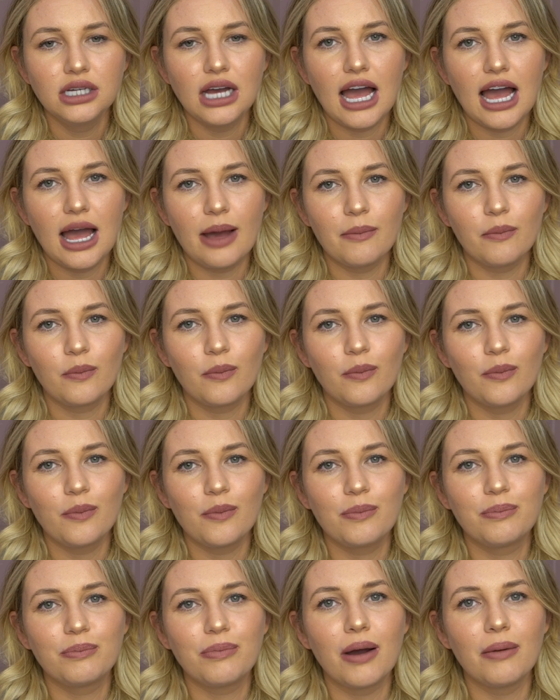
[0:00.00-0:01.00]

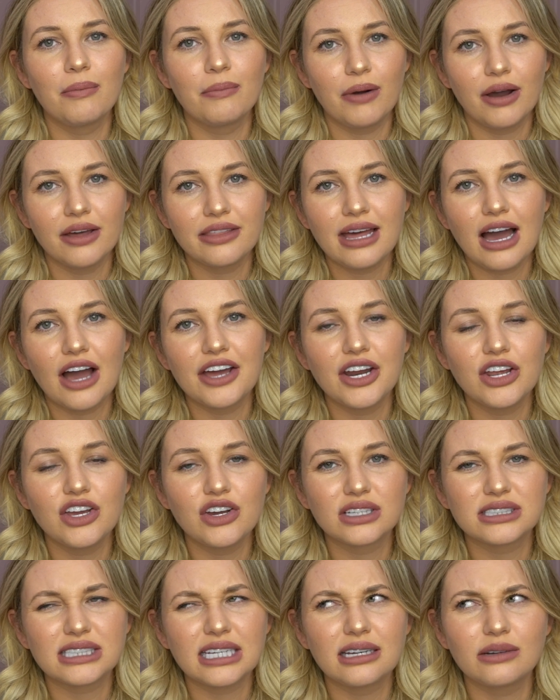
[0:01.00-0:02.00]
And by that, I know you
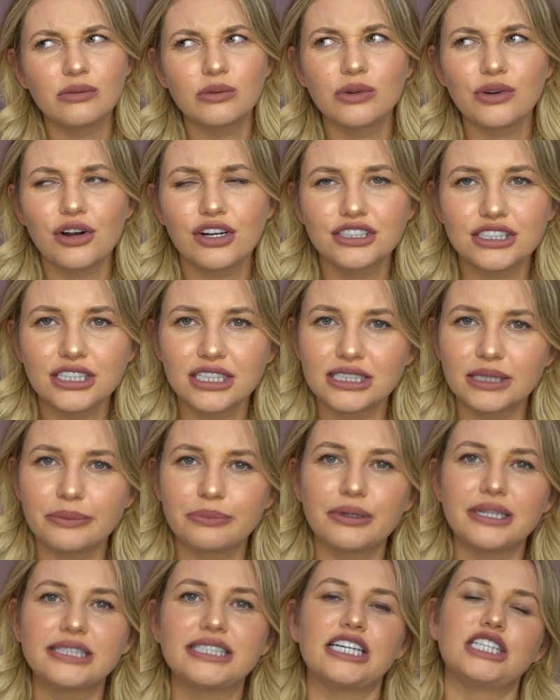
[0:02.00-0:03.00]
can say, well, roast dinners are
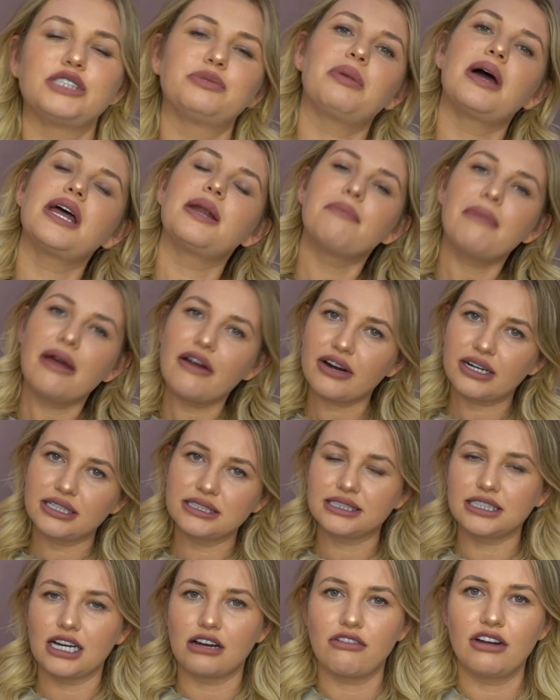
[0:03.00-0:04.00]
British, but an American
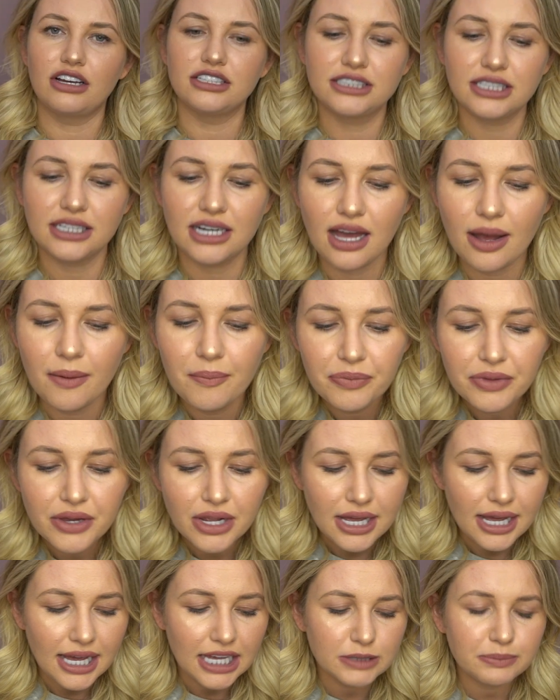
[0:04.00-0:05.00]
style roast dinner
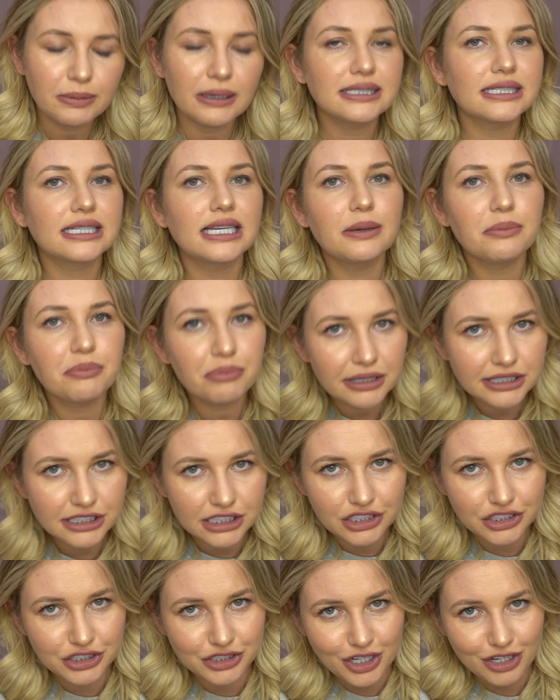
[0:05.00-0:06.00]
is basically a
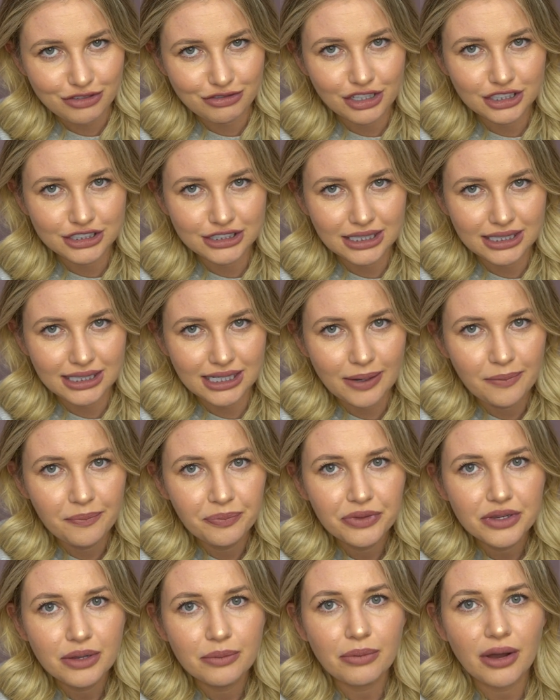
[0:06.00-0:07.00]
British style roast dinner,
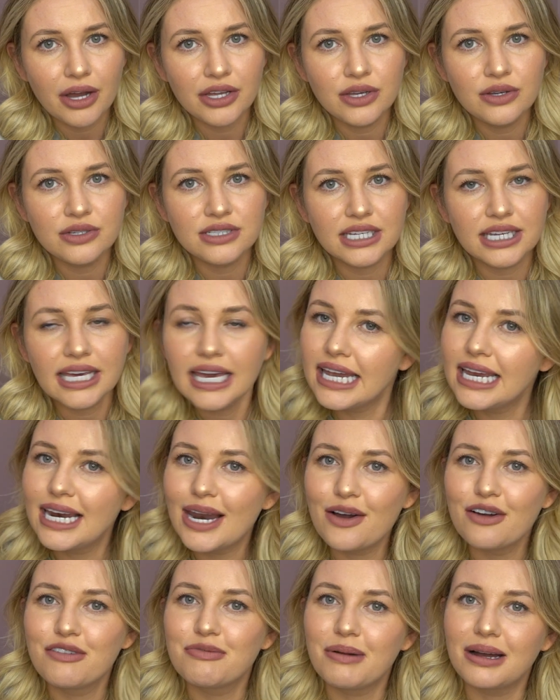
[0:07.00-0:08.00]
but I used 1
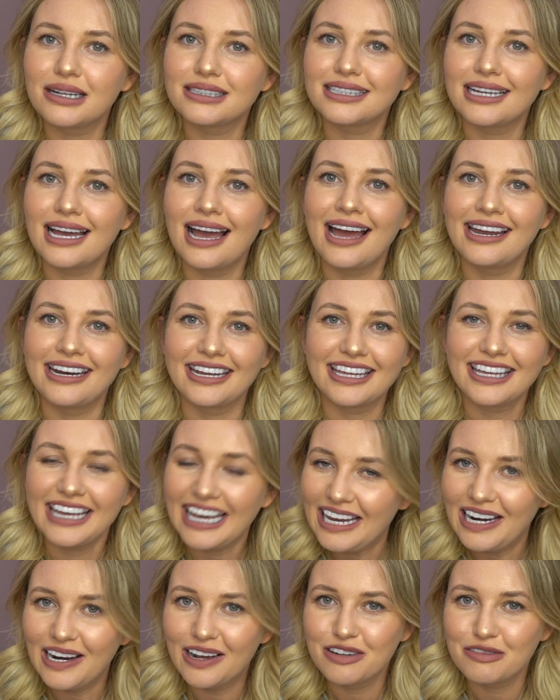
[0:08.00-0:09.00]
kilo of butter and 1
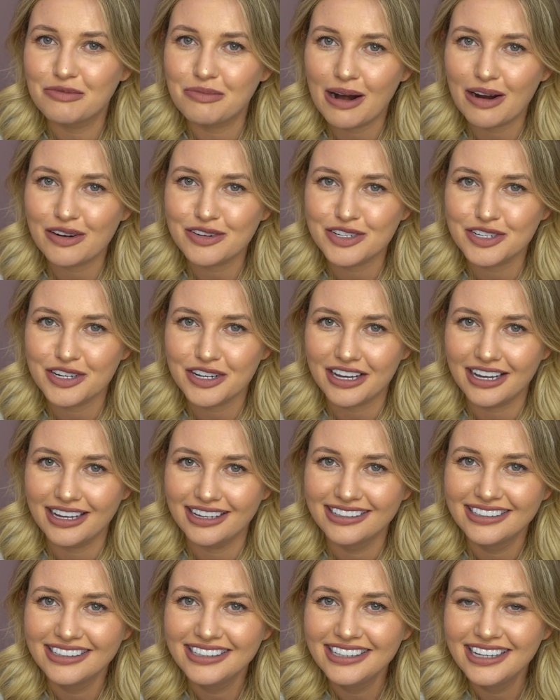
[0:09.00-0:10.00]
kilo of brown
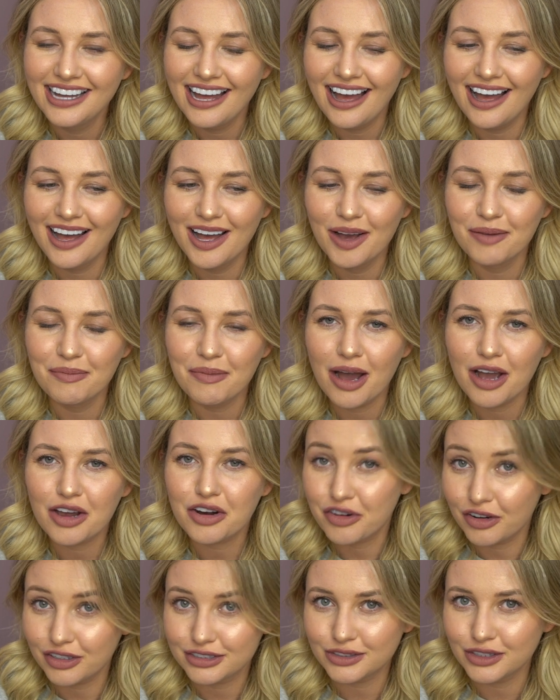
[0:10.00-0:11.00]
sugar
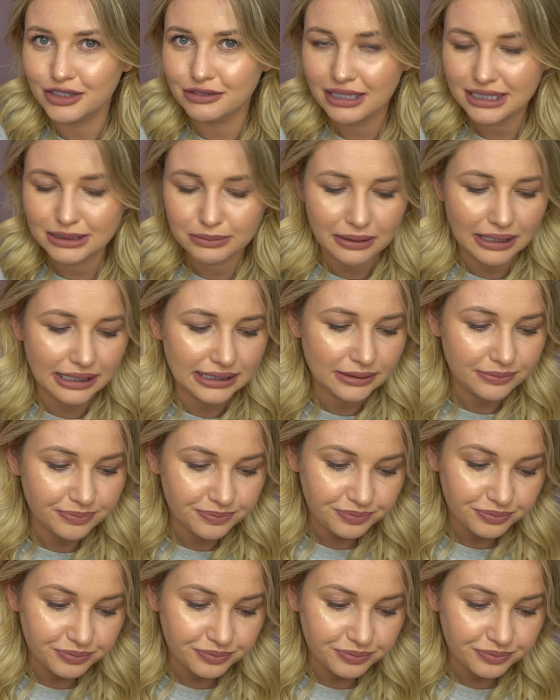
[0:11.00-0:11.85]
across all the recipes.